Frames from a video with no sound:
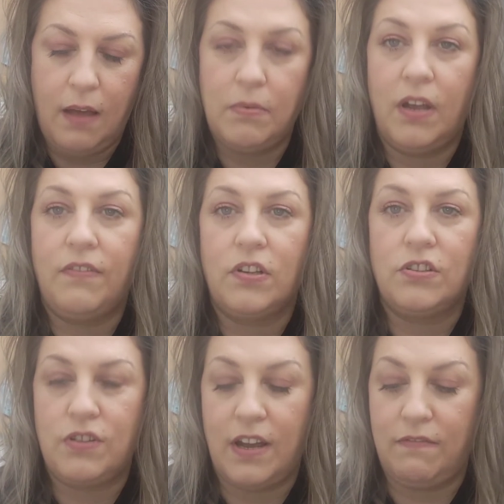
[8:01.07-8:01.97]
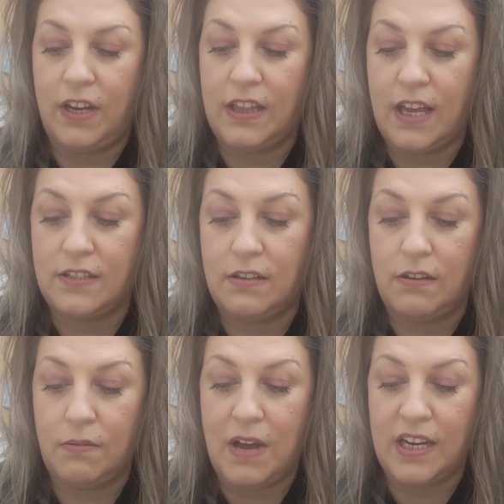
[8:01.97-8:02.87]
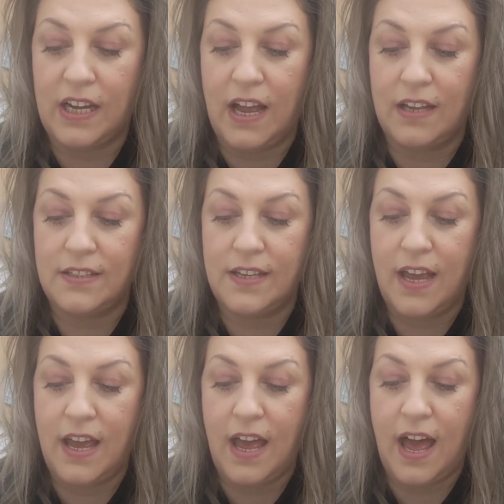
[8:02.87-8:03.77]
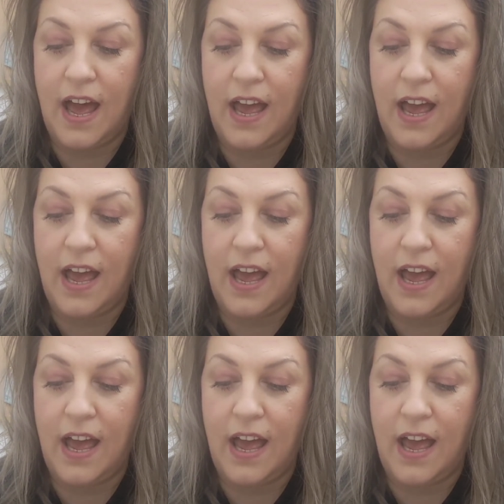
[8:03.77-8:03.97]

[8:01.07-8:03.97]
I'm not even going to try and read. That's another word I can't say.